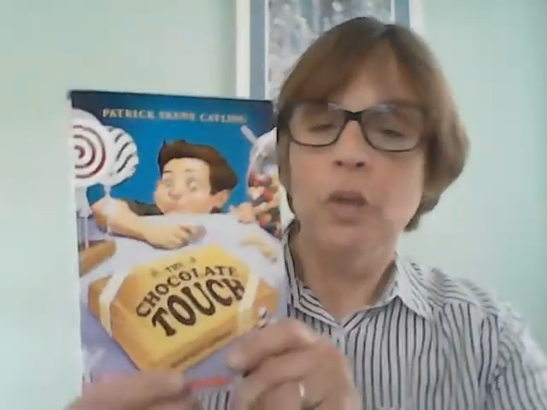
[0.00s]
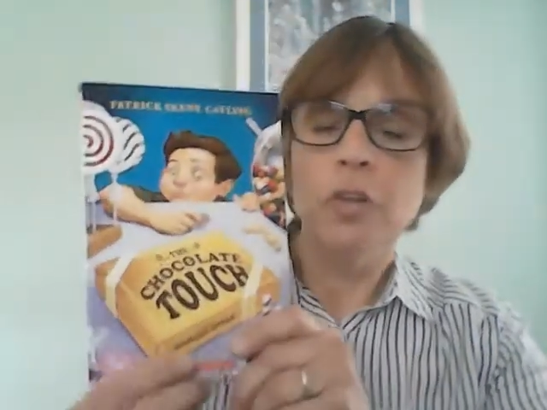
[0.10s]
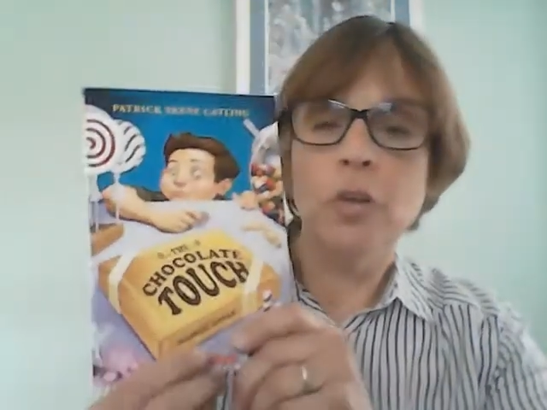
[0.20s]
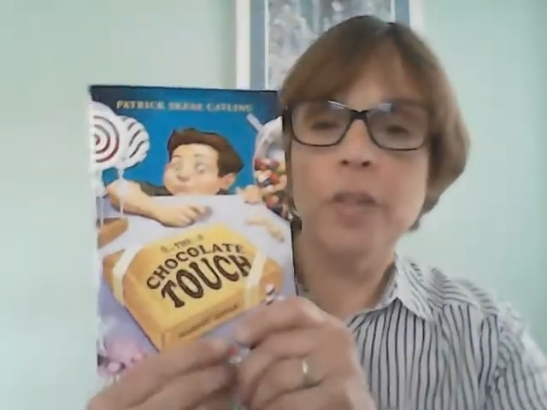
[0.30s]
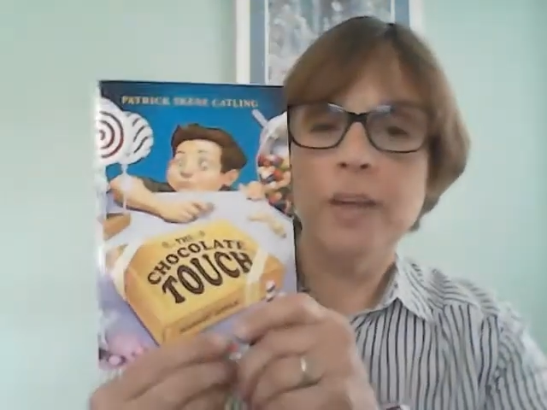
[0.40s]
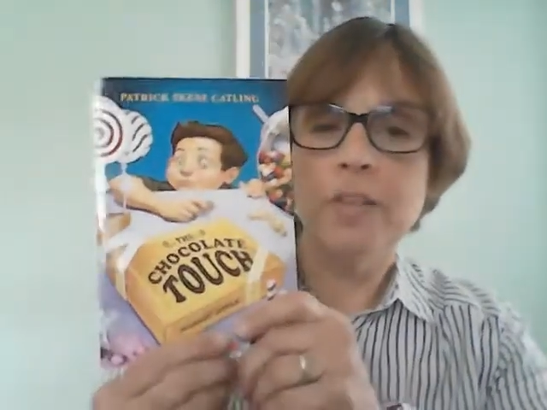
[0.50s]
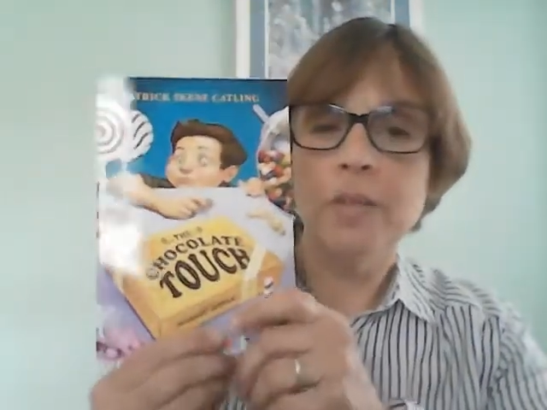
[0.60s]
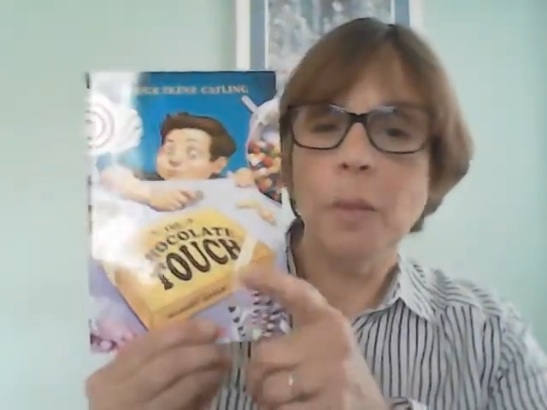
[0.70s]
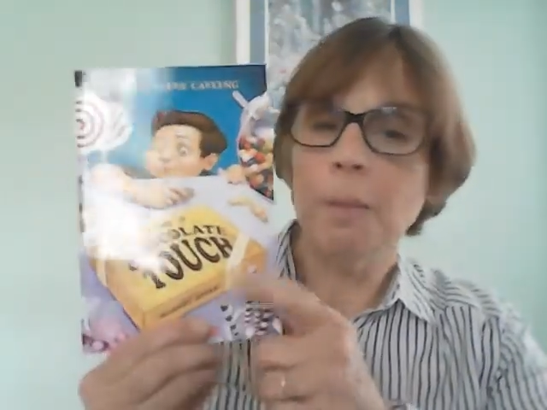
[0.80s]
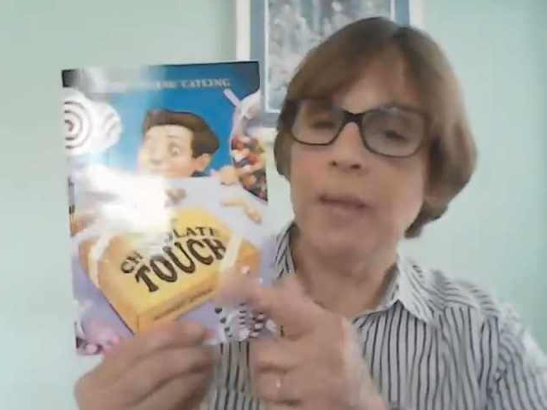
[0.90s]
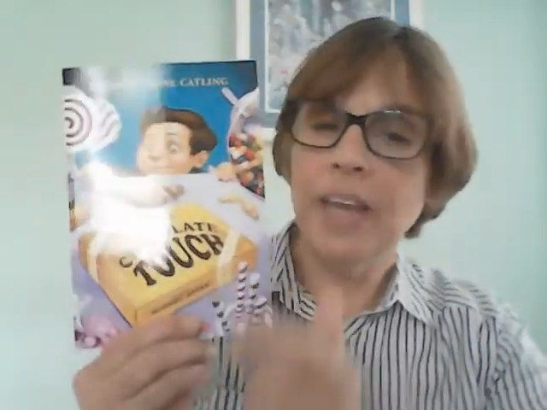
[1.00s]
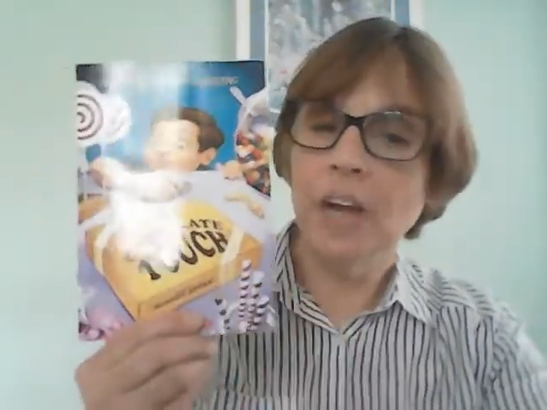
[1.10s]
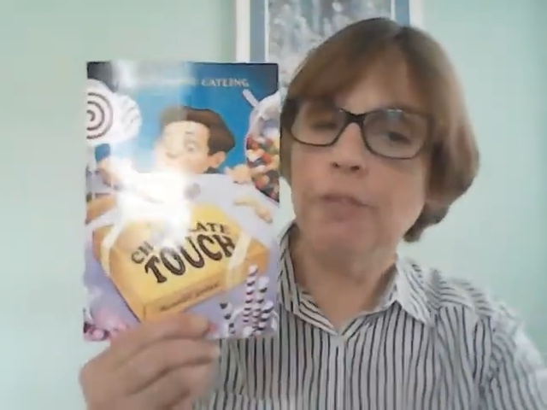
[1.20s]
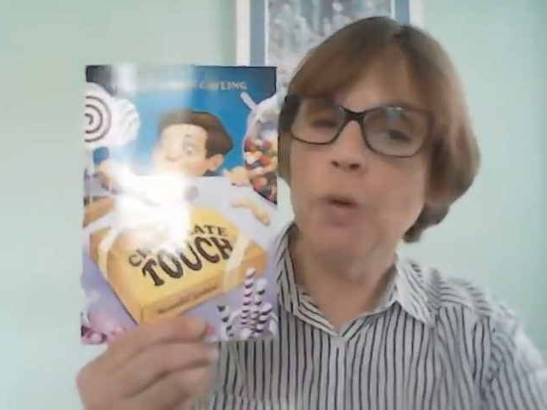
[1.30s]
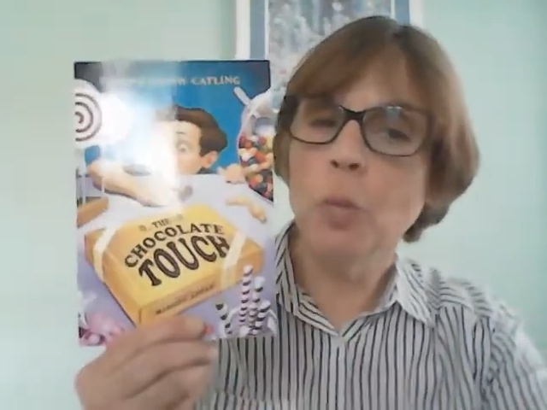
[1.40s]
So, this Be
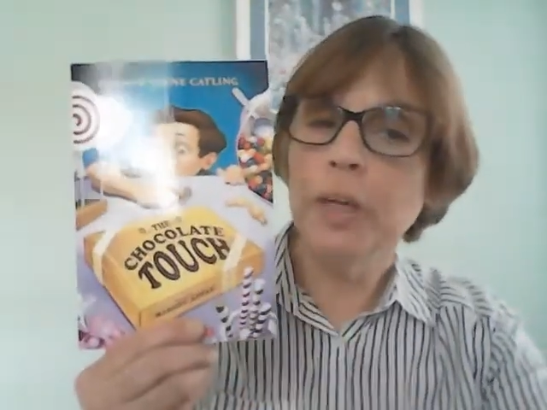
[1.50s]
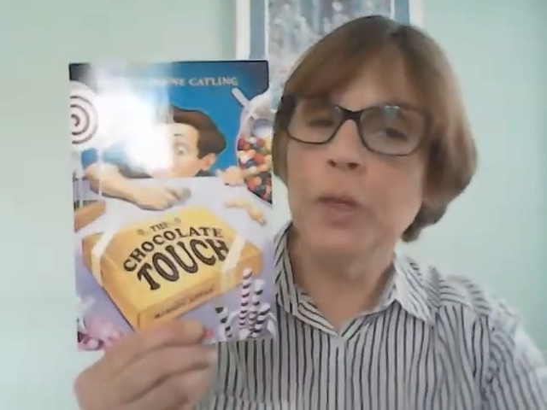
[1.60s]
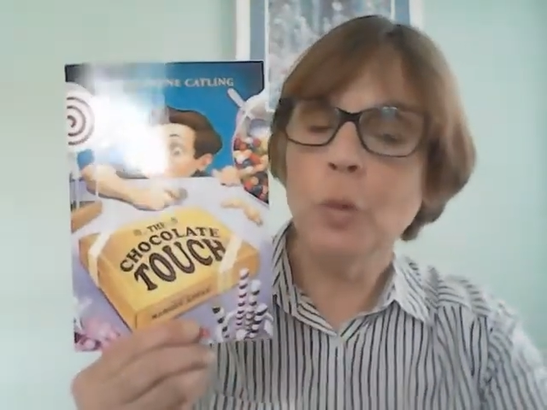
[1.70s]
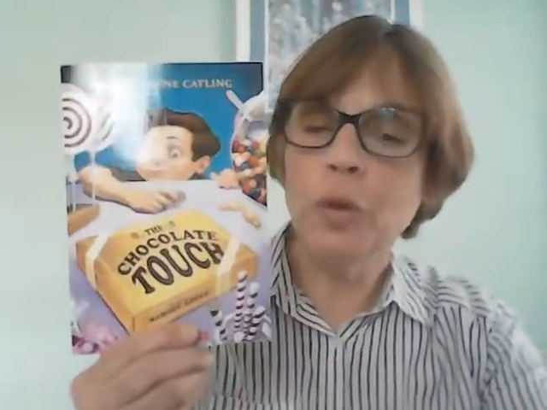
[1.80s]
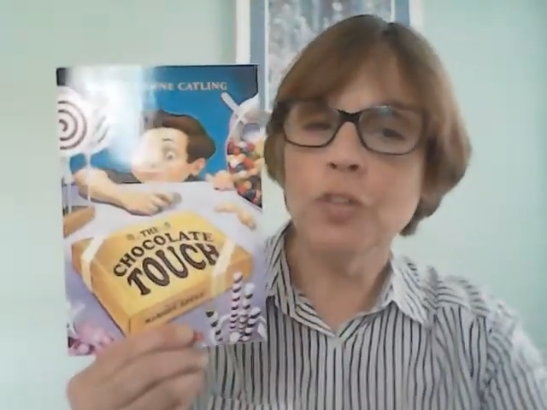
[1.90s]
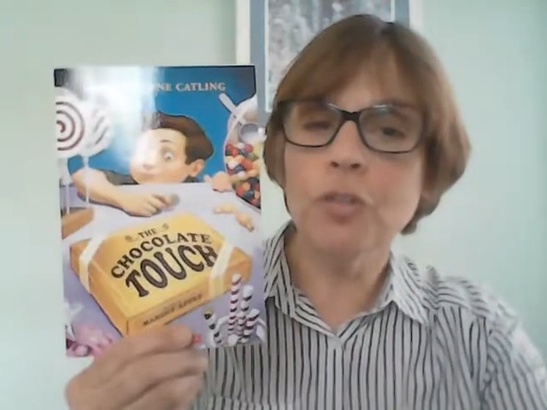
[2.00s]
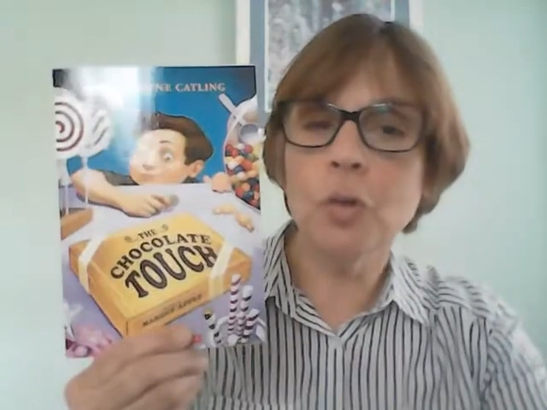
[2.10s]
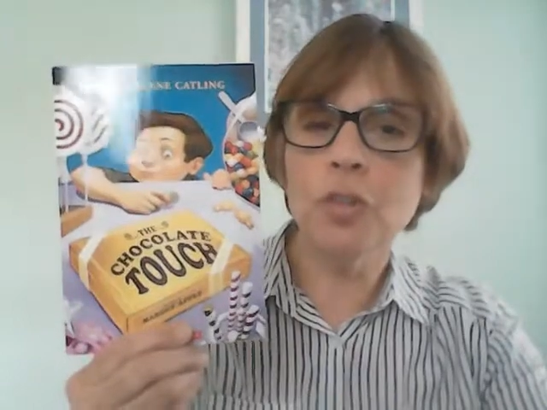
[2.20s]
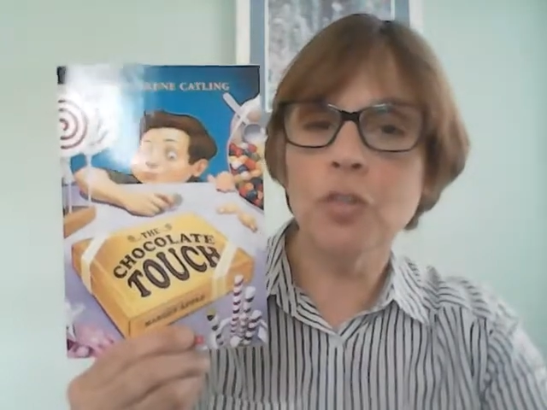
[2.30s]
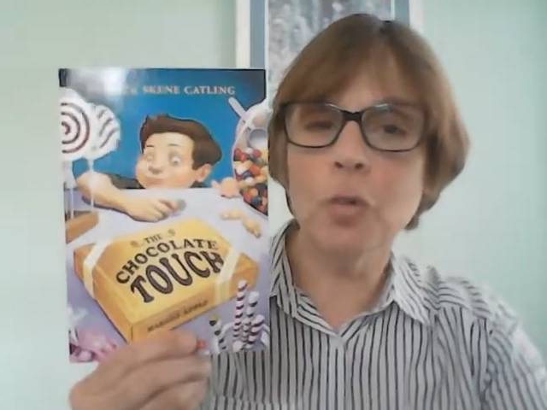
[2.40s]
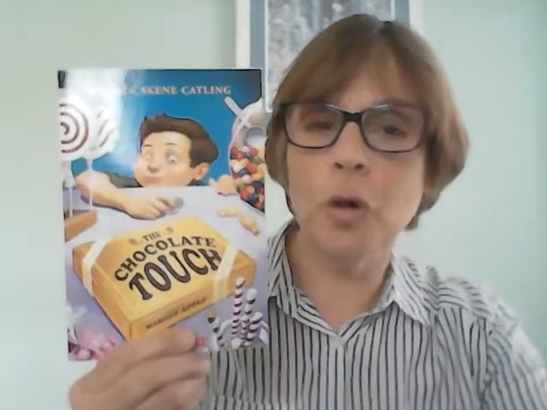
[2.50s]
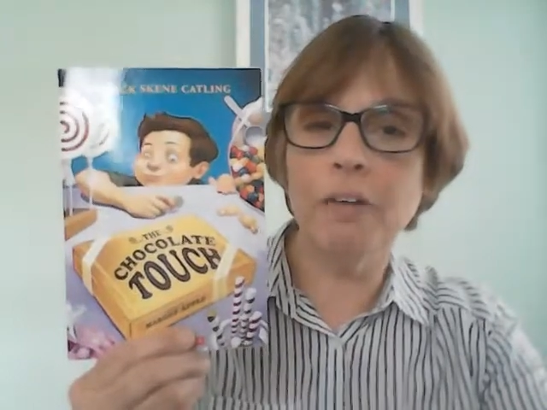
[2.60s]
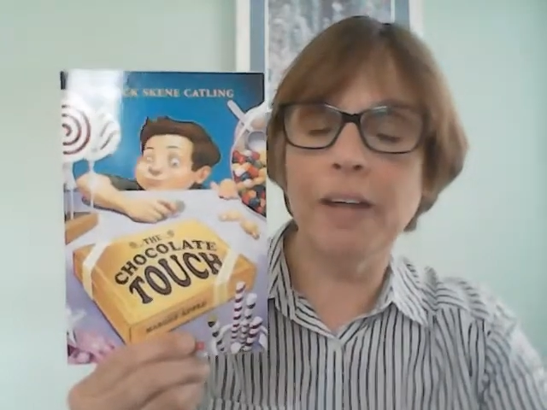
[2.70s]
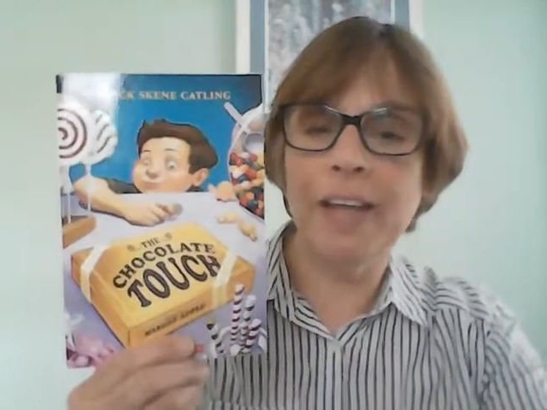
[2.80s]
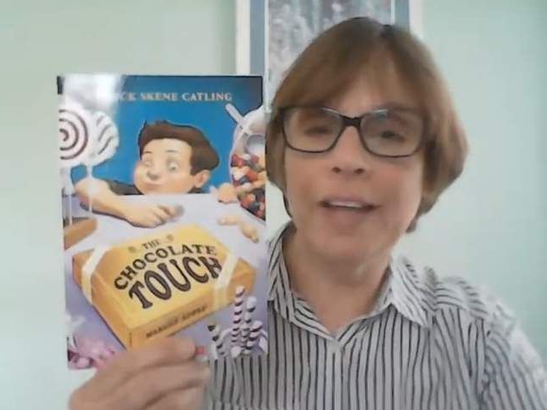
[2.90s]
Careful What You Wish For
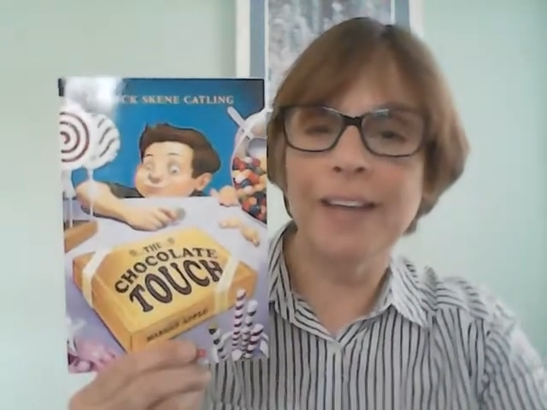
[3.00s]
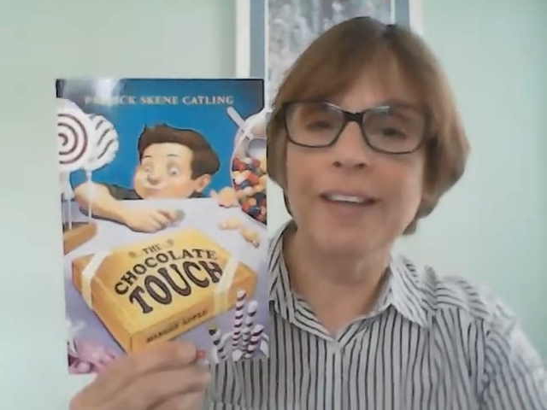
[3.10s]
story